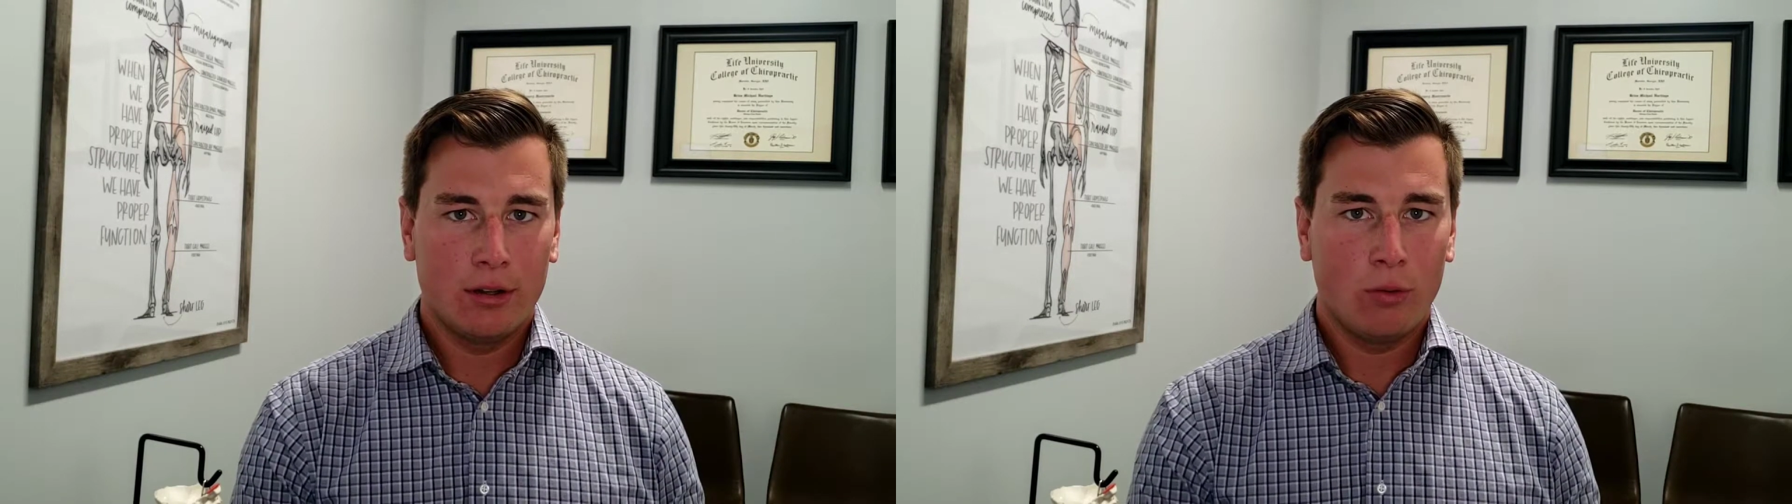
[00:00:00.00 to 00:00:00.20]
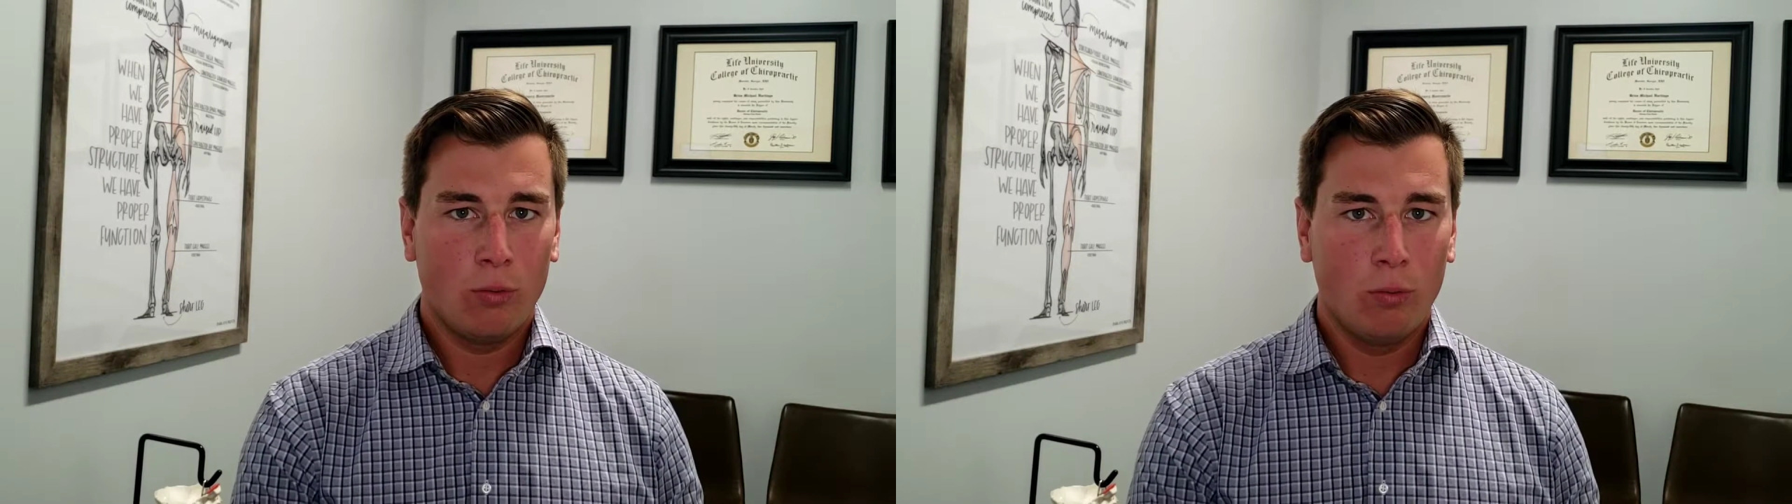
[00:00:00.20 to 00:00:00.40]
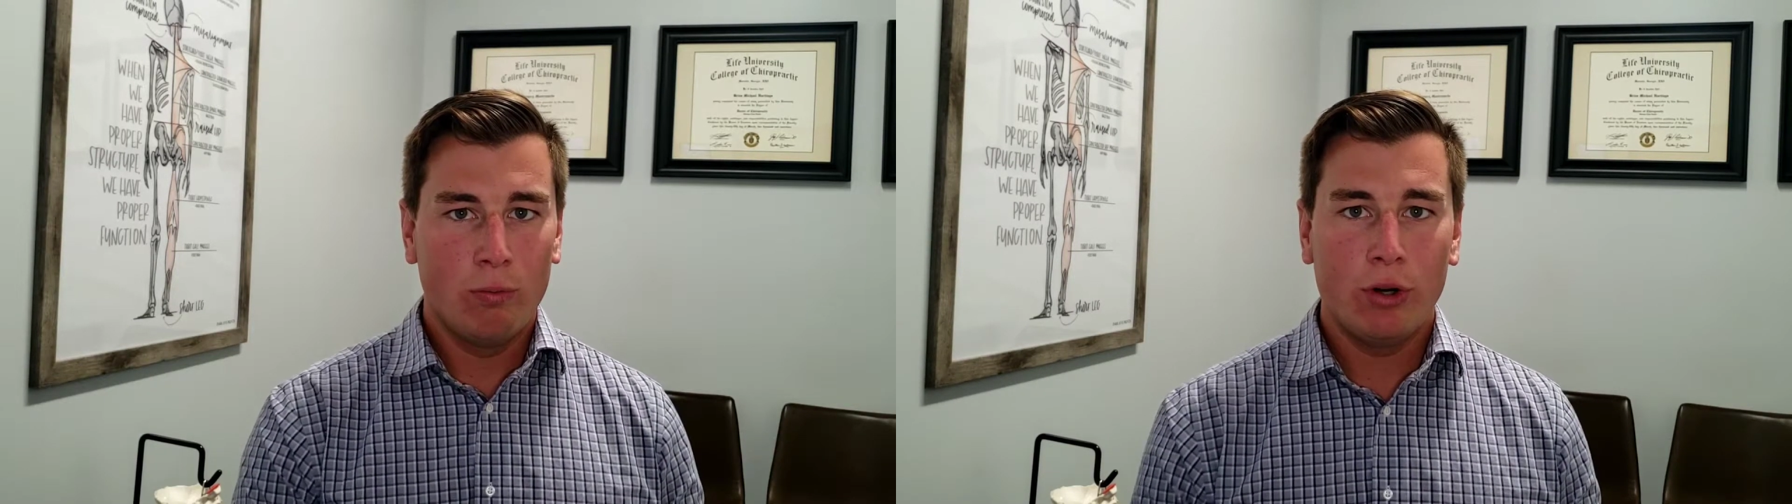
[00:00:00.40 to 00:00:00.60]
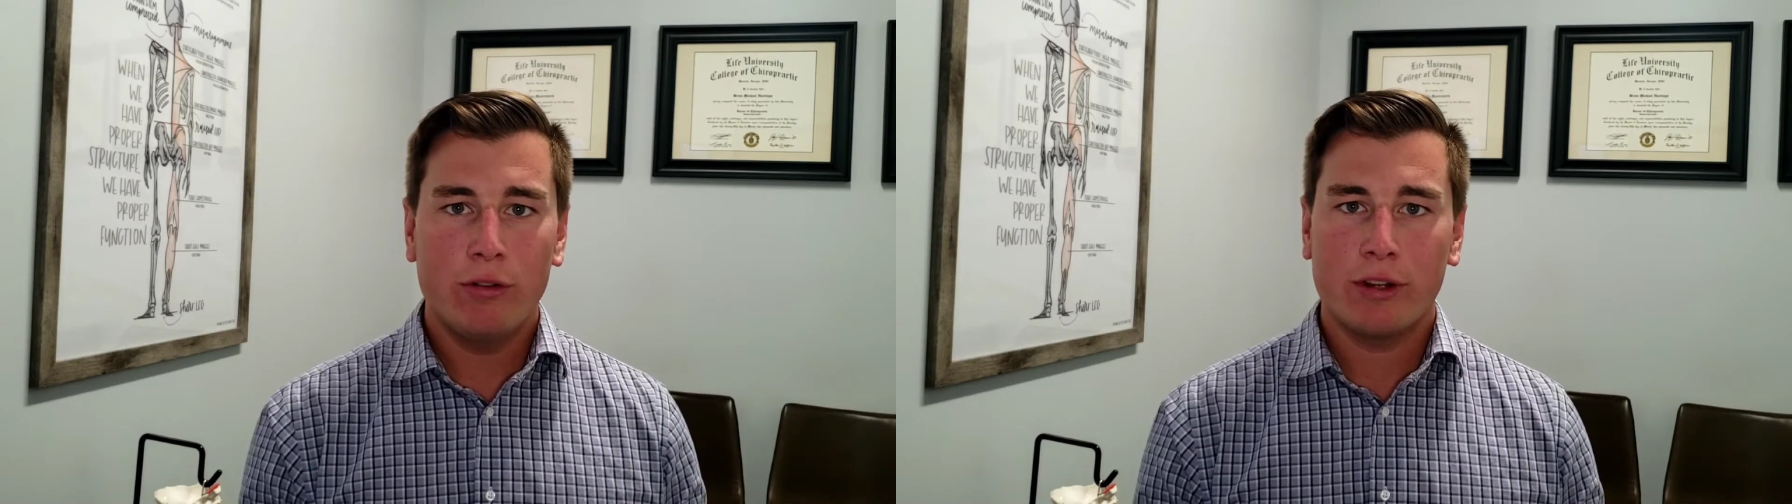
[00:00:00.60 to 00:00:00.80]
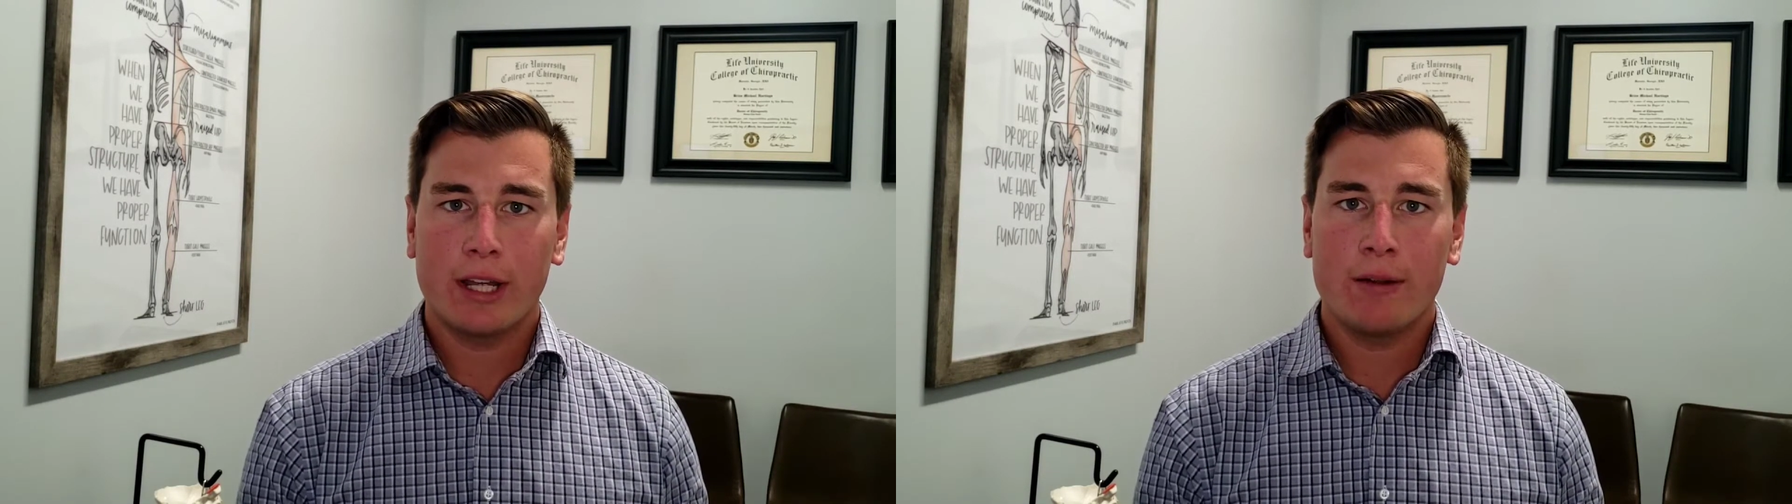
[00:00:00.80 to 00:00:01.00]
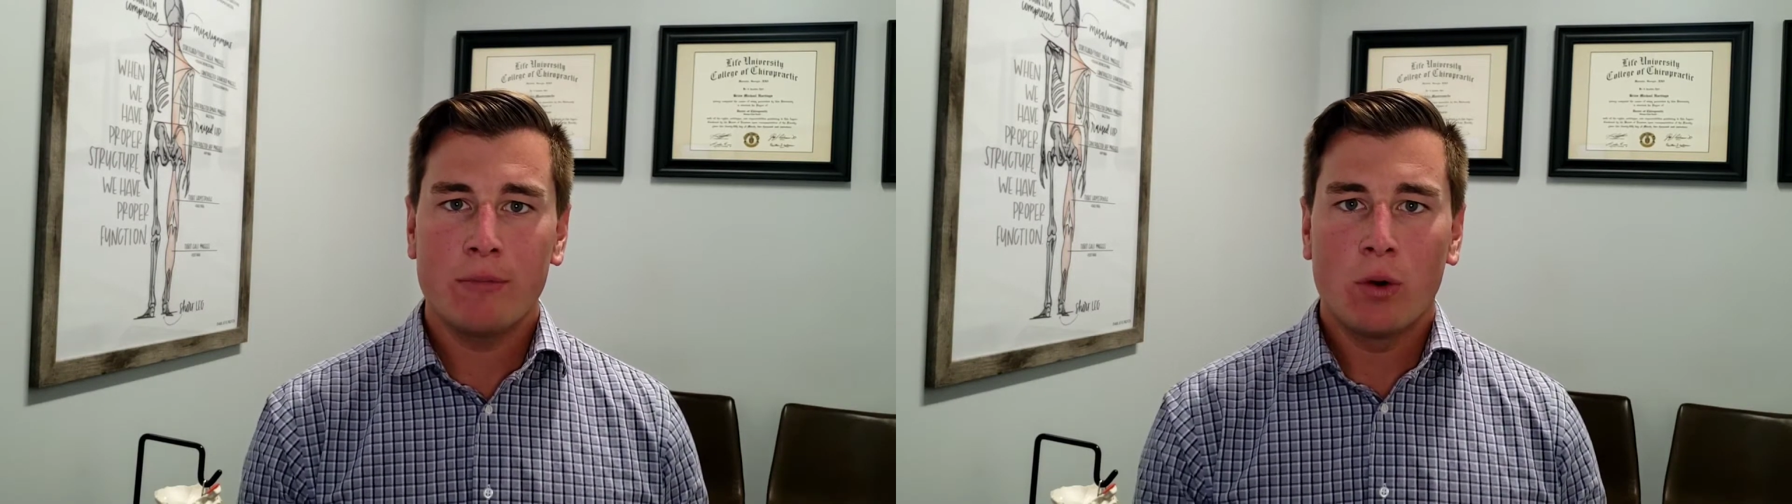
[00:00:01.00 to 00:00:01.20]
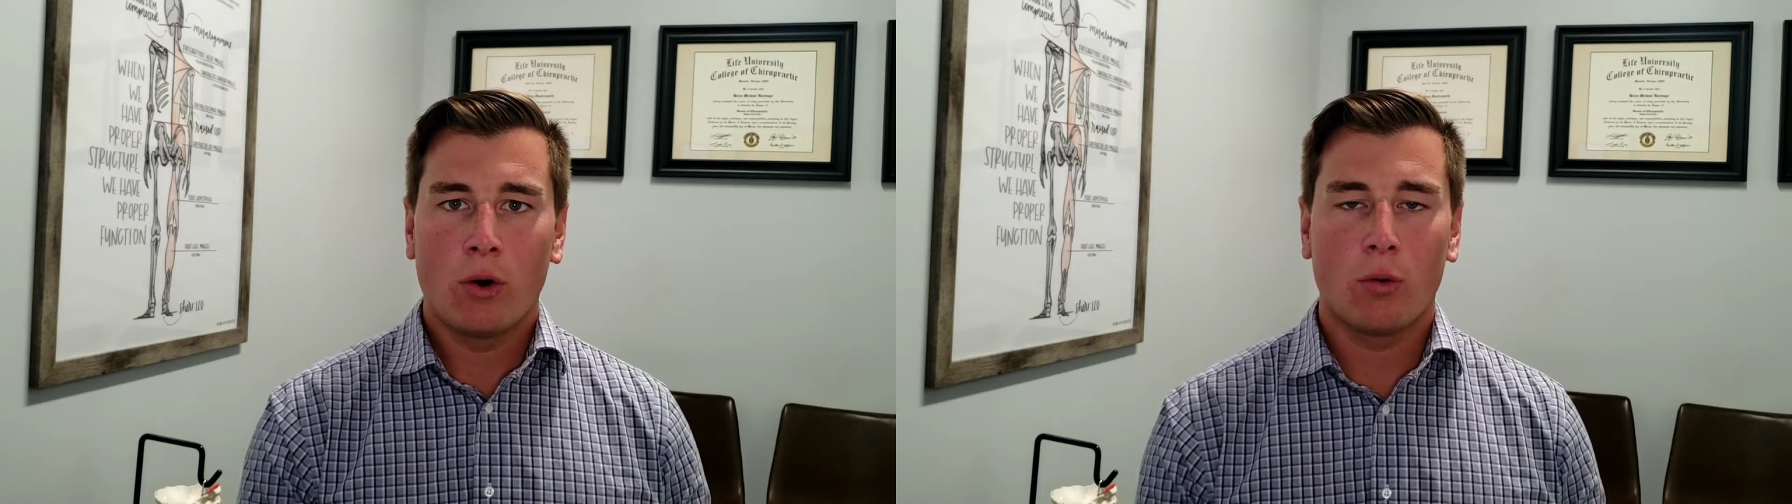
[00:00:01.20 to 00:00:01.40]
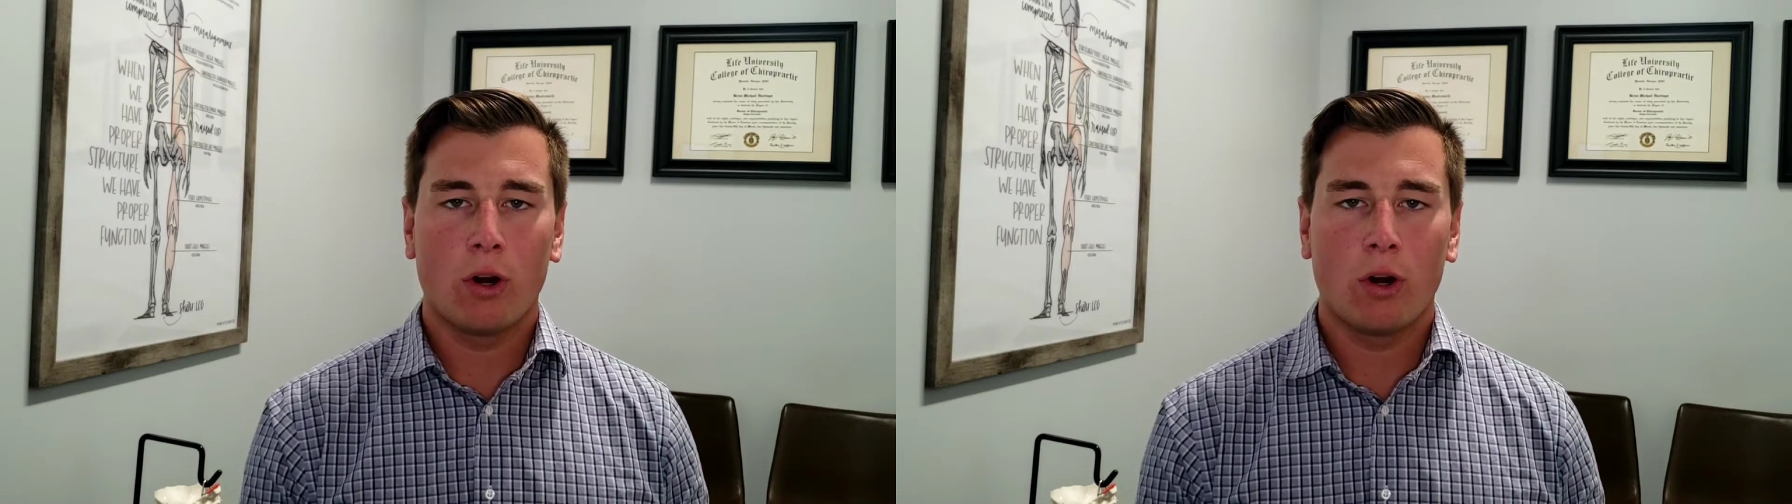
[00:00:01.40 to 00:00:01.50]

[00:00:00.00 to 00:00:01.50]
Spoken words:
moving or